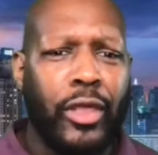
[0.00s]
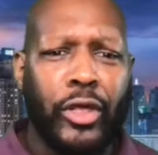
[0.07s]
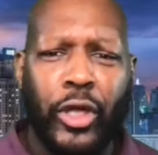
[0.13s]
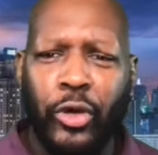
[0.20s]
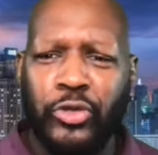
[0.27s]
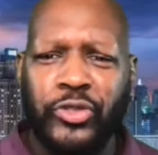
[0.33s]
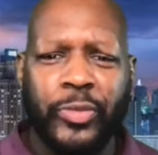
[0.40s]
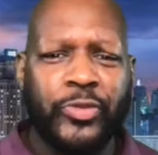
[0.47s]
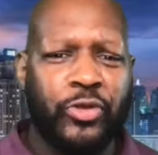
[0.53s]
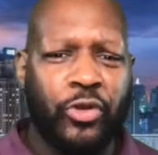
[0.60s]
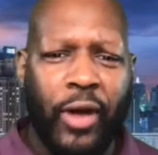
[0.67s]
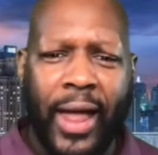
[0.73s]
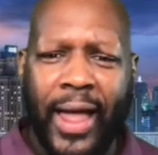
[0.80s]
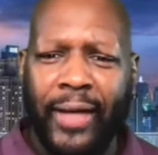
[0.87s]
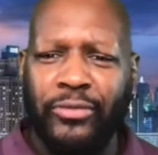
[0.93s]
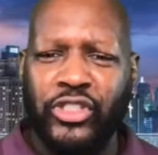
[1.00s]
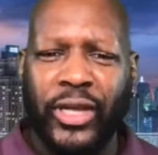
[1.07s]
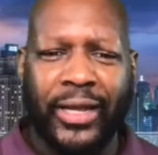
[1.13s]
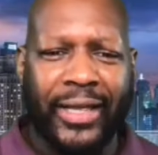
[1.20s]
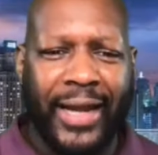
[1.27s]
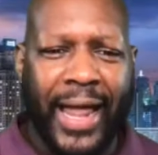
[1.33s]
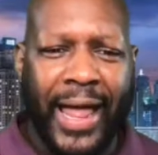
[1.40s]
Go subscribe,
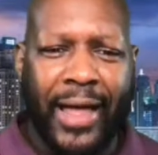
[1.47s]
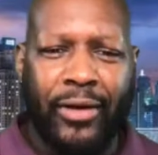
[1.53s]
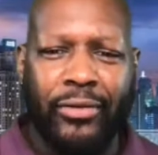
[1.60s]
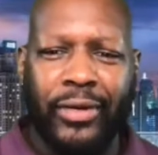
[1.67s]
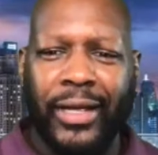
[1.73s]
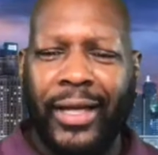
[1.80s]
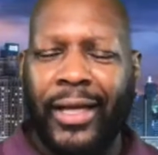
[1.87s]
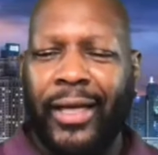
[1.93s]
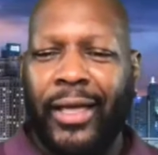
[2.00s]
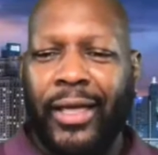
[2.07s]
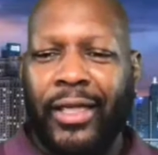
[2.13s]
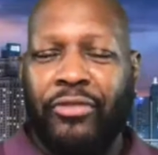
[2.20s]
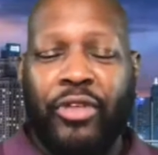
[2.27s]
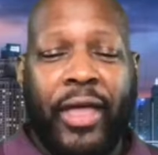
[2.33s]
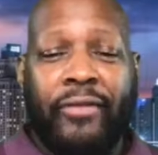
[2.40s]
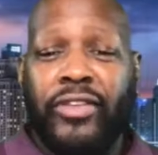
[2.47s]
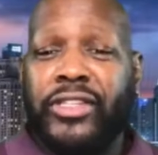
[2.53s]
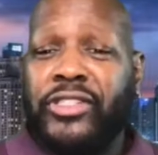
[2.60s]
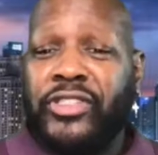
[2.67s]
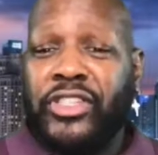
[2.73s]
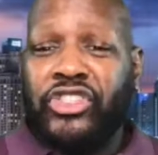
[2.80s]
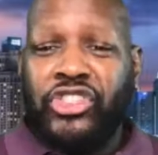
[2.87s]
check it out. If you have any
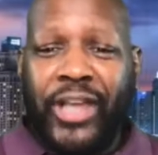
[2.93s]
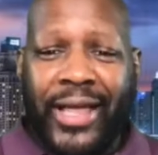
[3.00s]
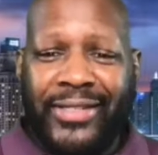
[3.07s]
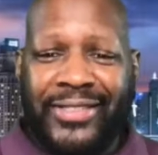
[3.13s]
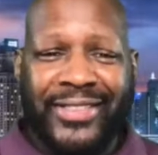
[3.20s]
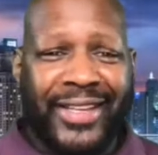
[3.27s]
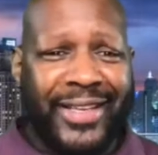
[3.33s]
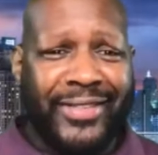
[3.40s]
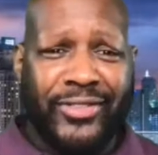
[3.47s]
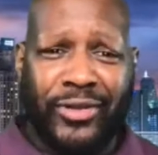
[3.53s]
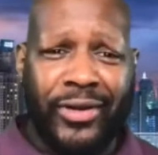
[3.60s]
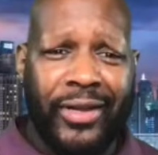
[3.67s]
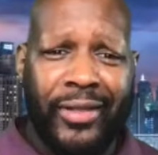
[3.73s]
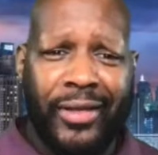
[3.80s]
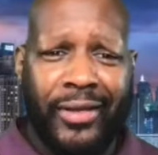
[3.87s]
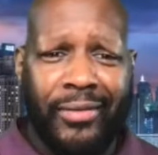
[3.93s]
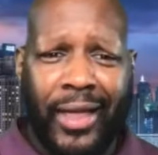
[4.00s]
suggestions or anything,